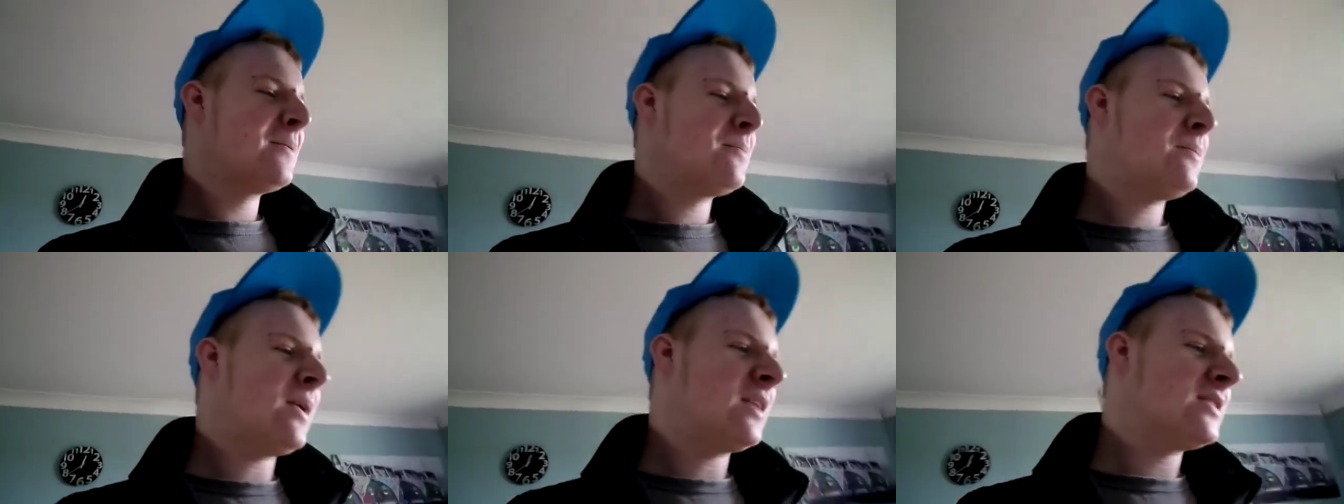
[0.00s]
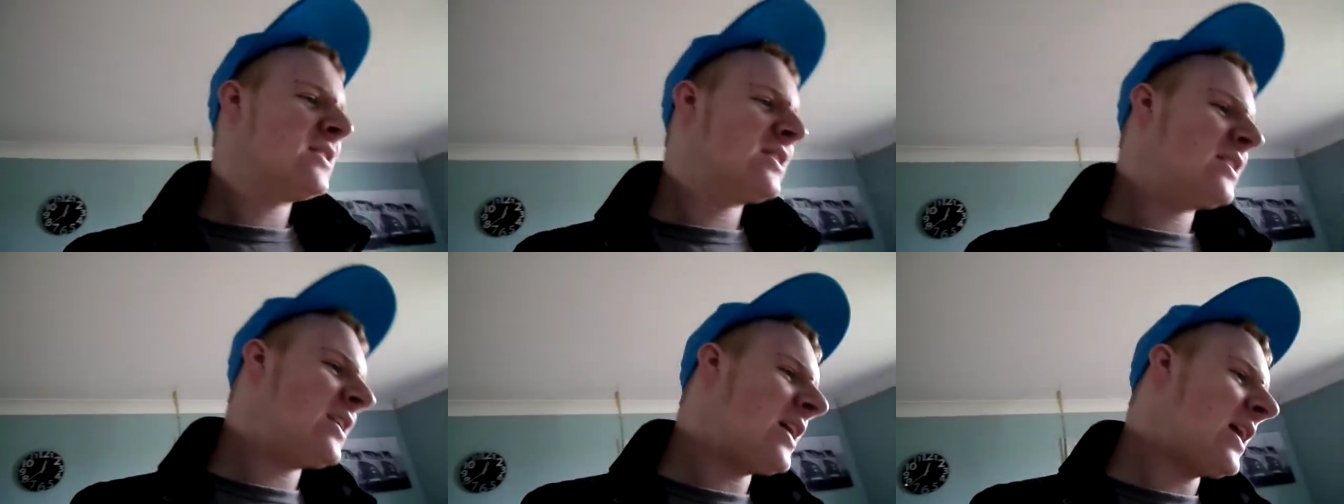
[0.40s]
But
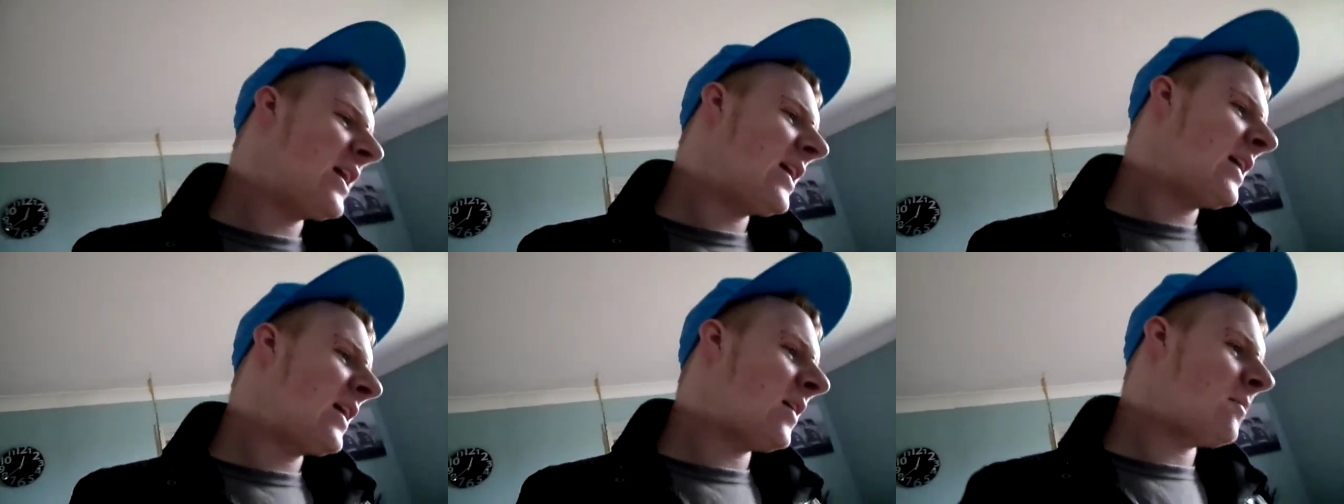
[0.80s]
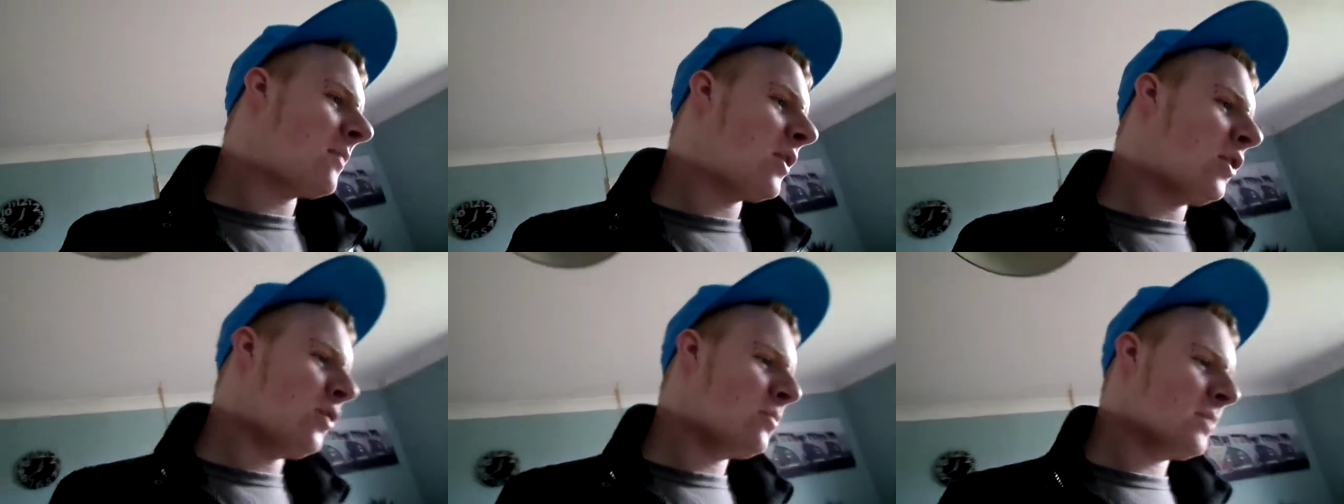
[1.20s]
today I'm
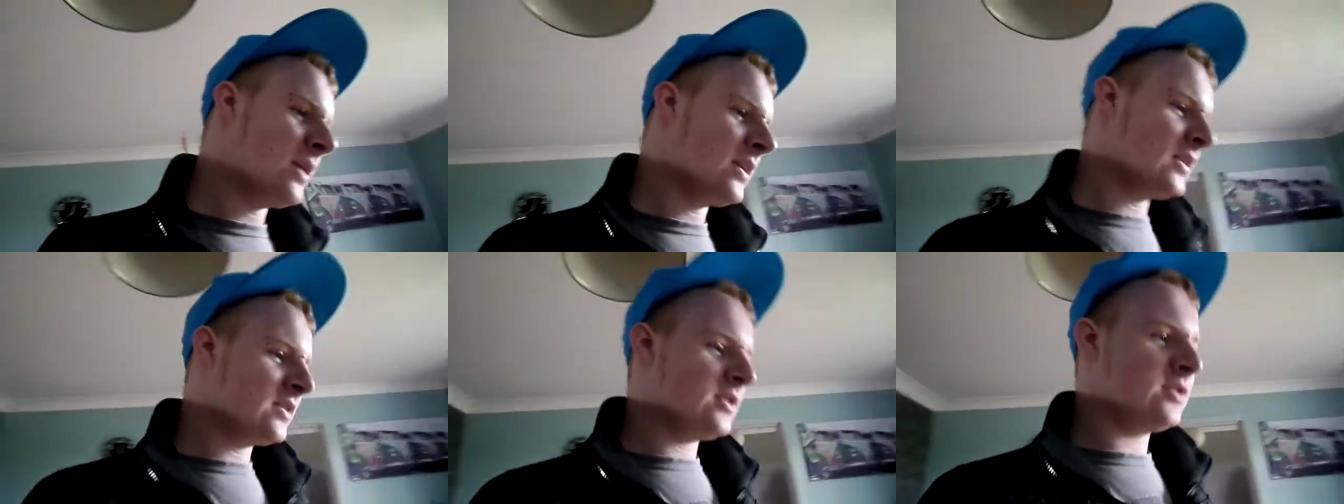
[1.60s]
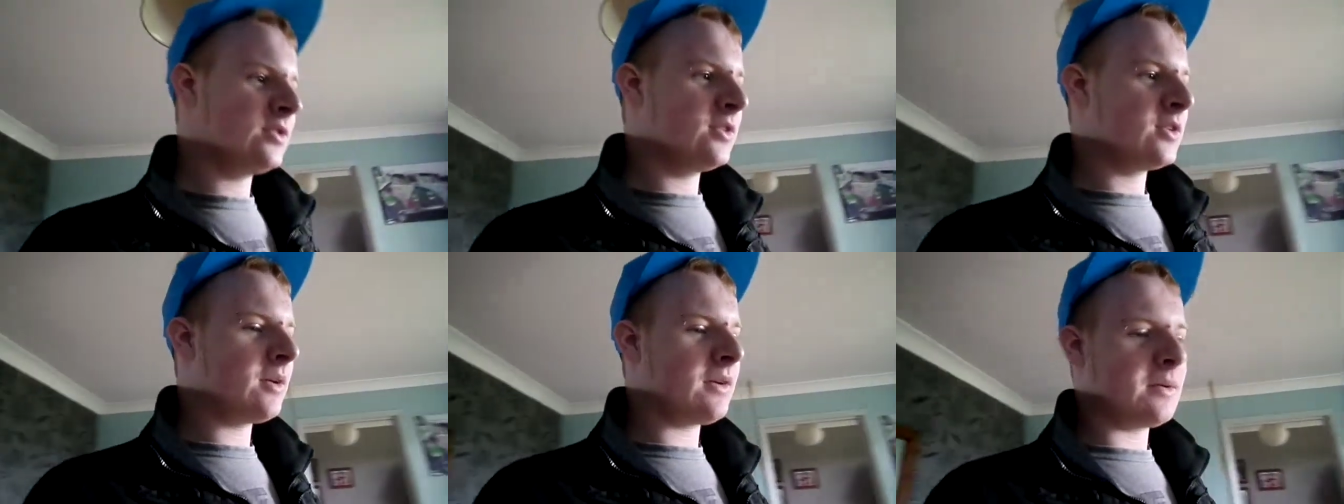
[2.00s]
hoping to
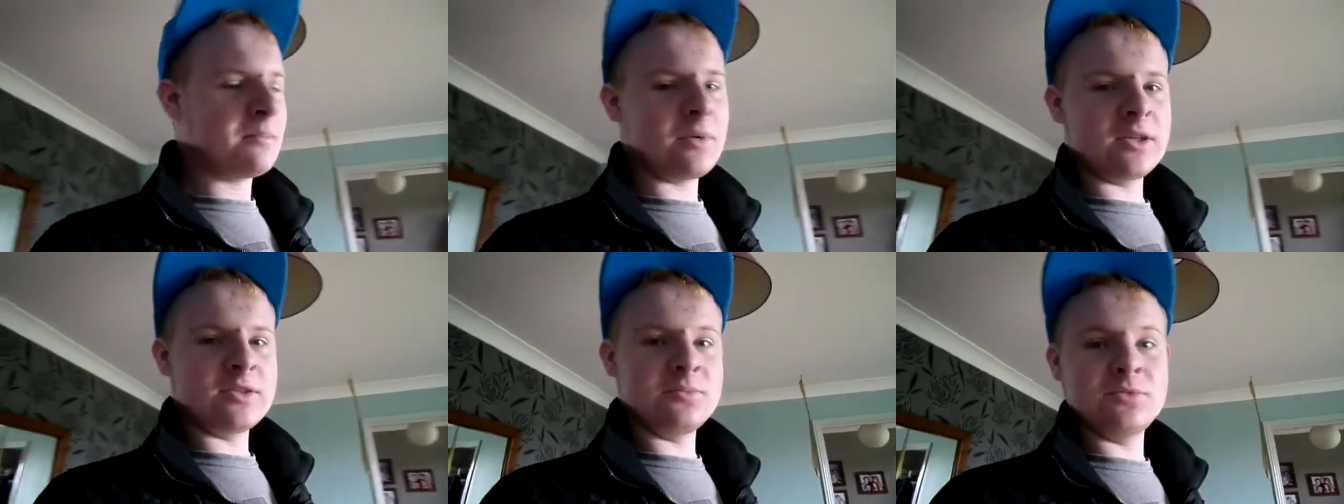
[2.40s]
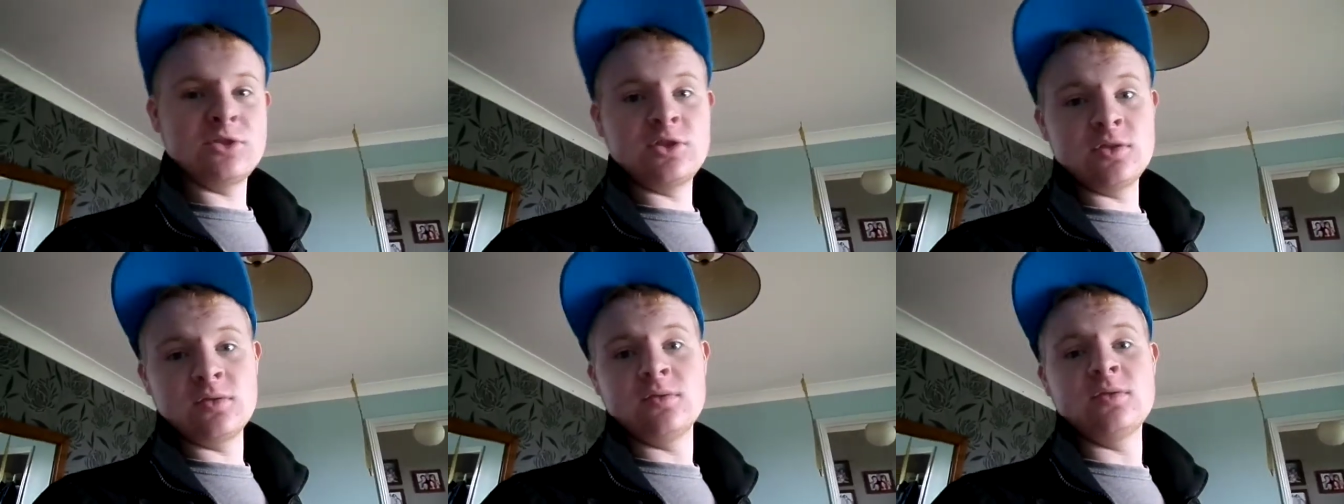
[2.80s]
go out and buy some
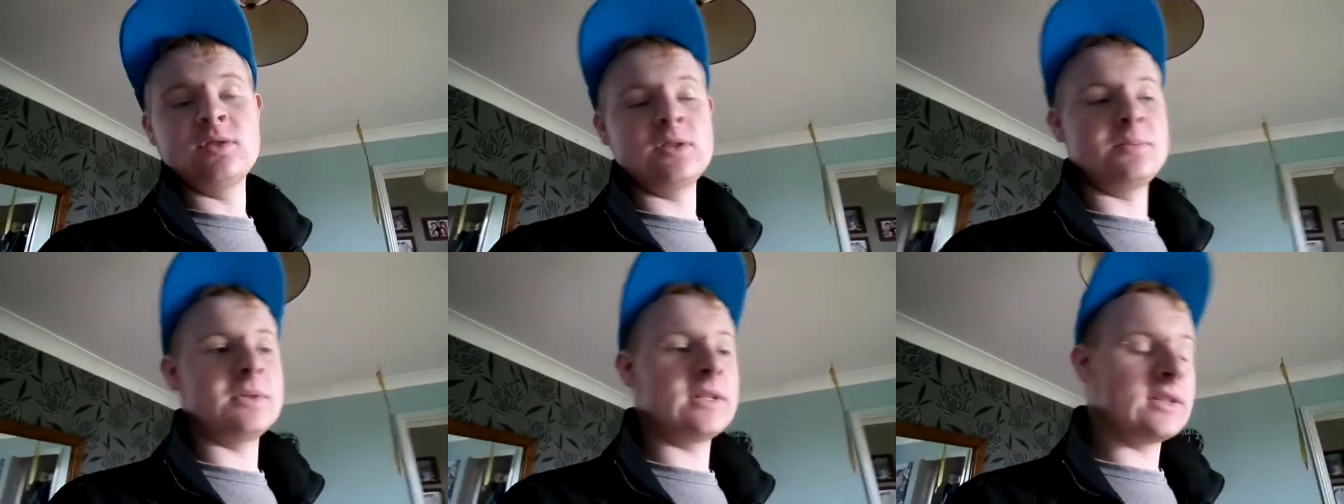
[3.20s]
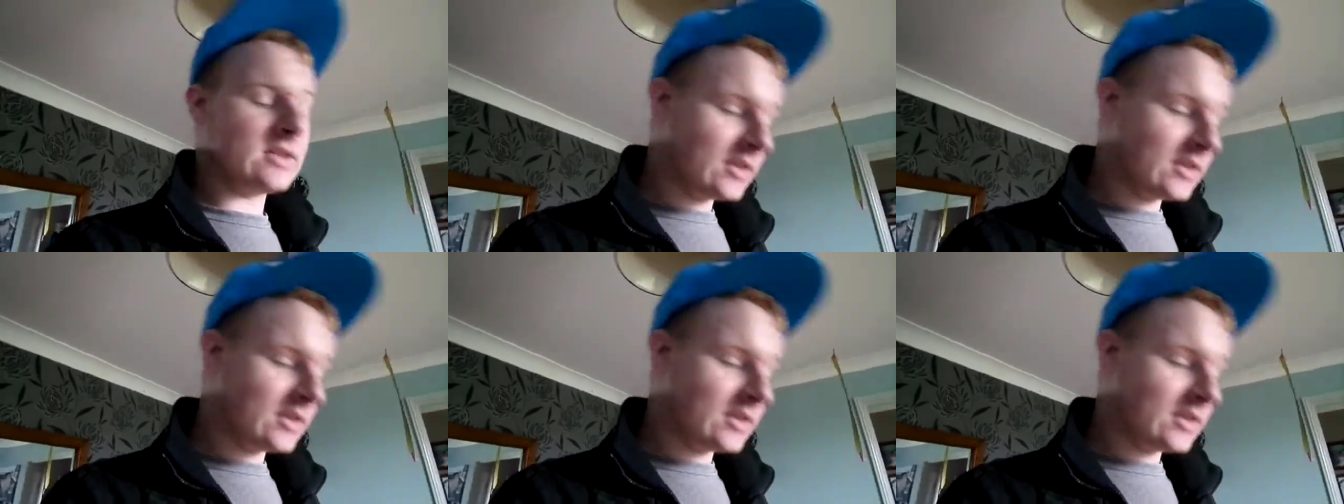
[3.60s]
shoes because I